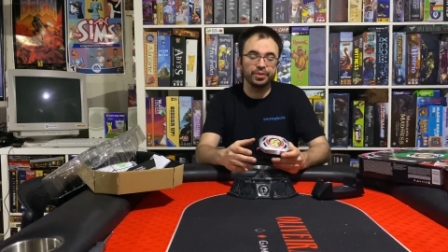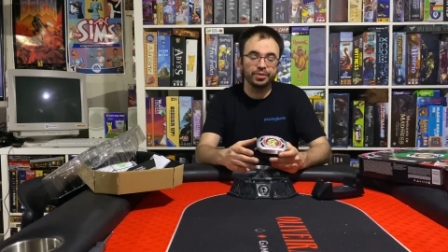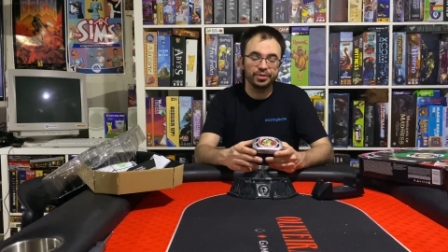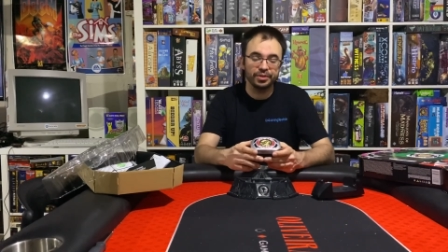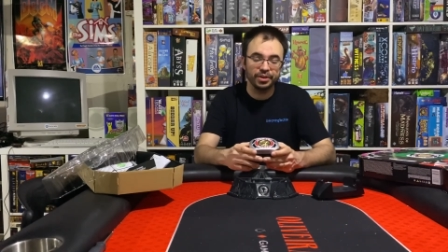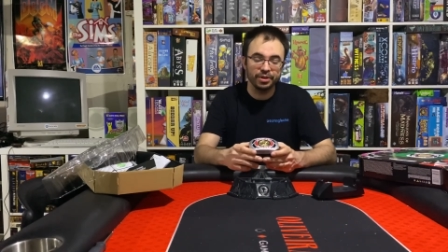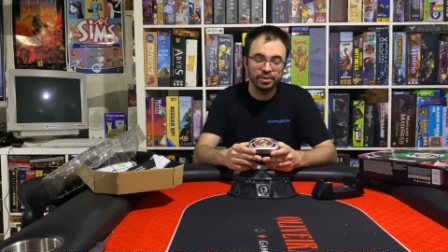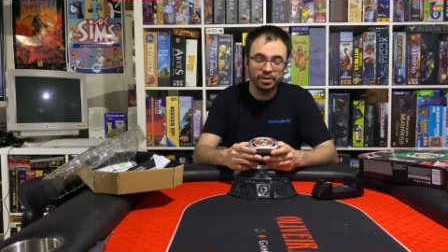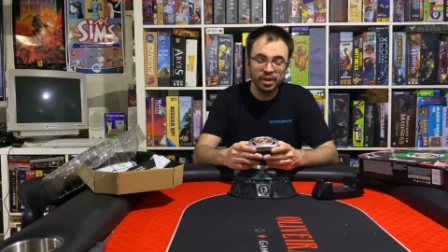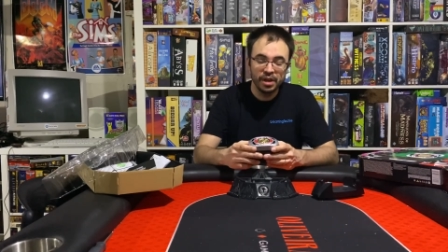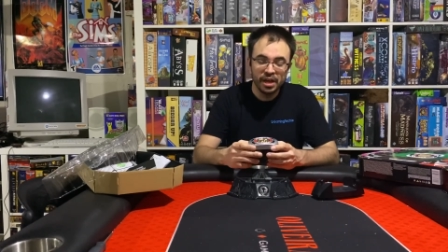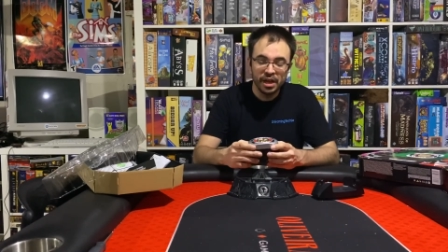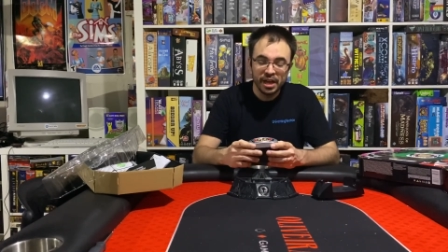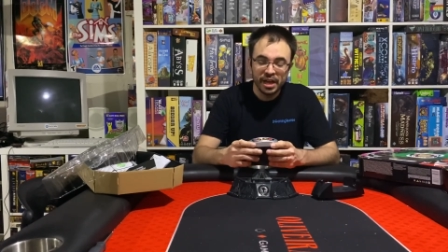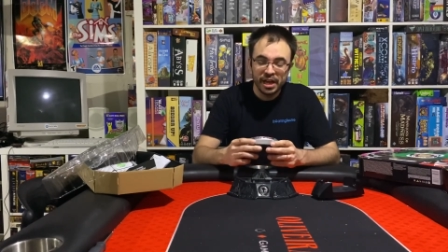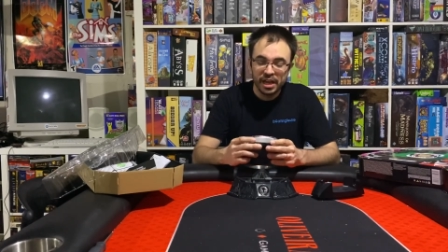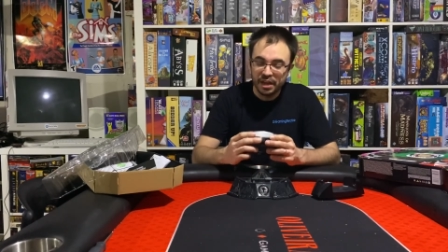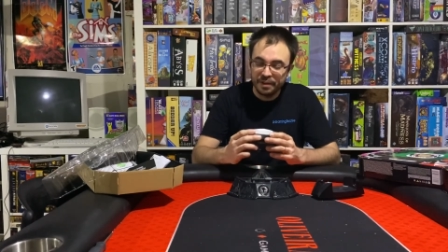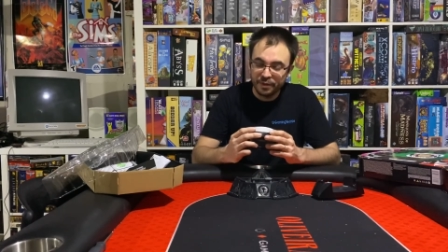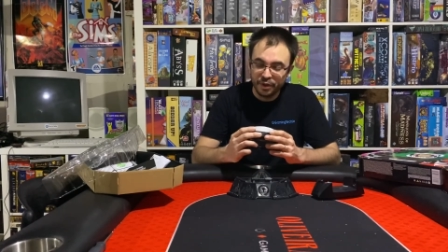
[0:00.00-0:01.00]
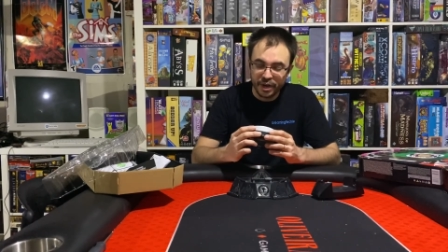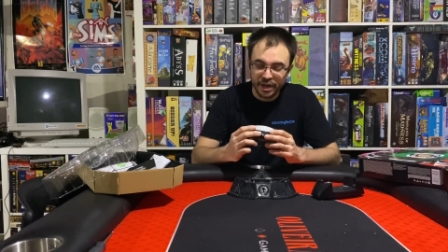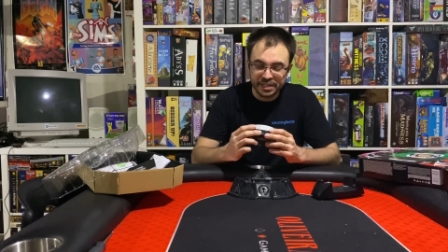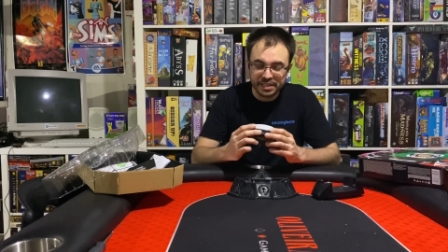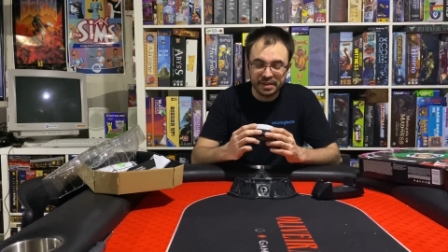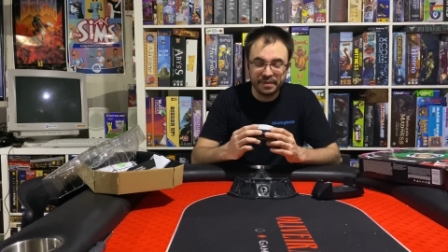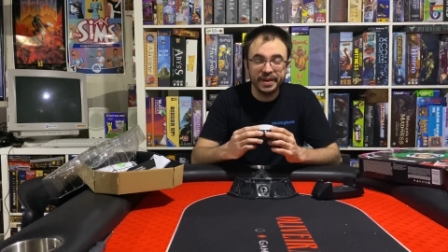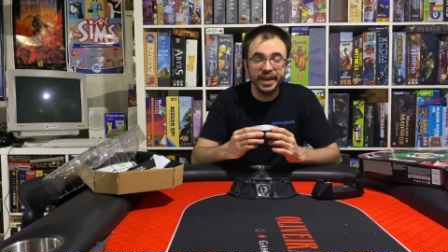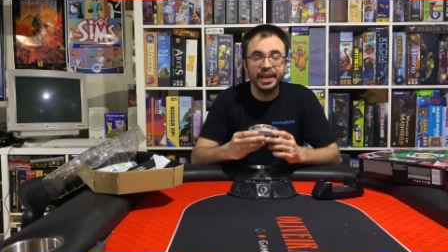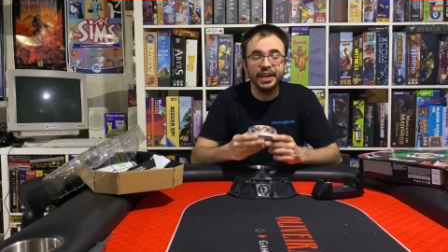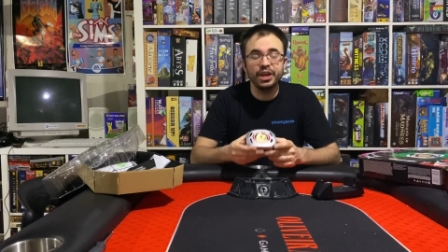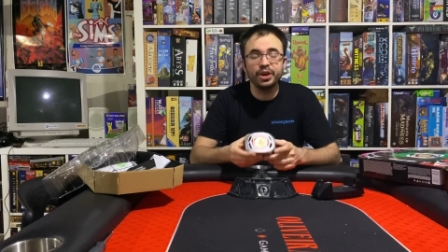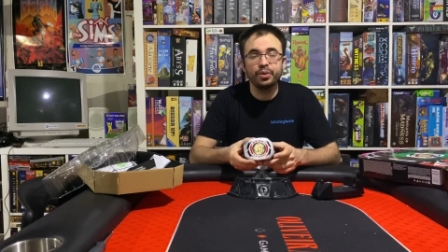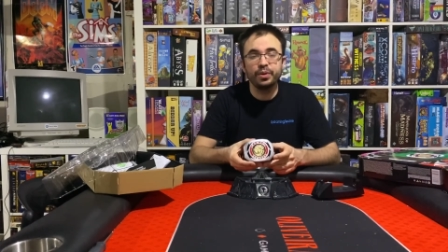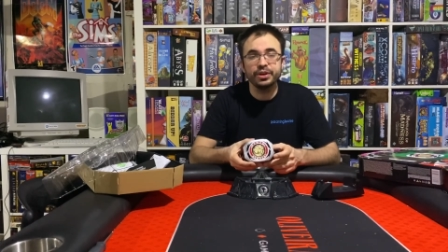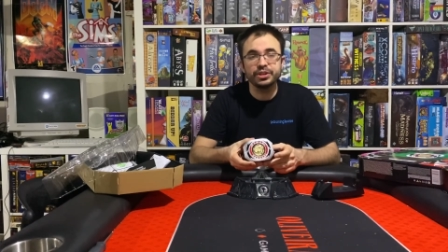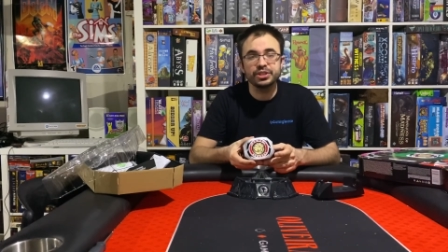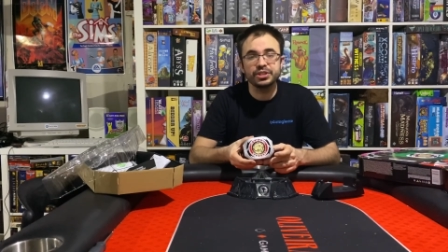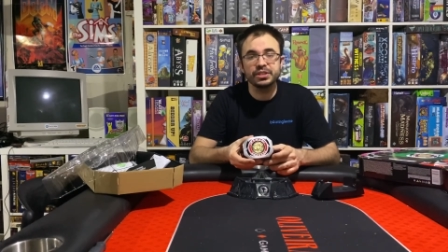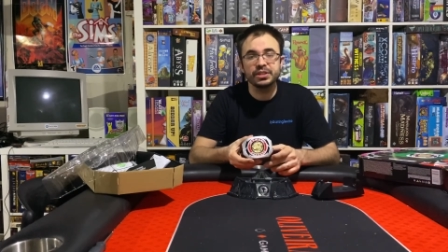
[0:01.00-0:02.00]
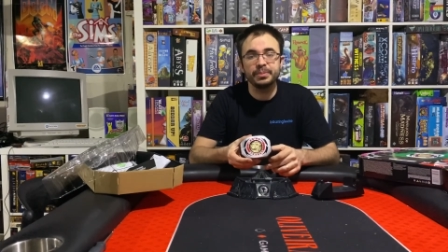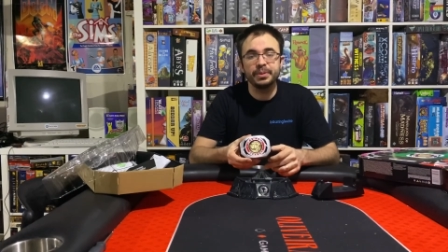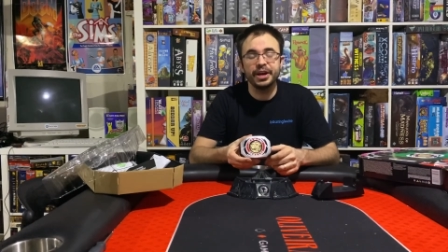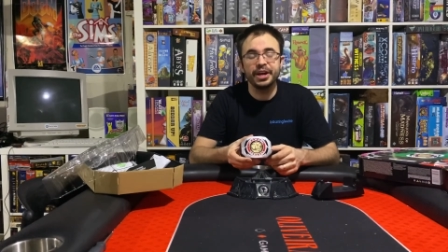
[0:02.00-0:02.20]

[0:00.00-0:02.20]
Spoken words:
So if you guys have any questions about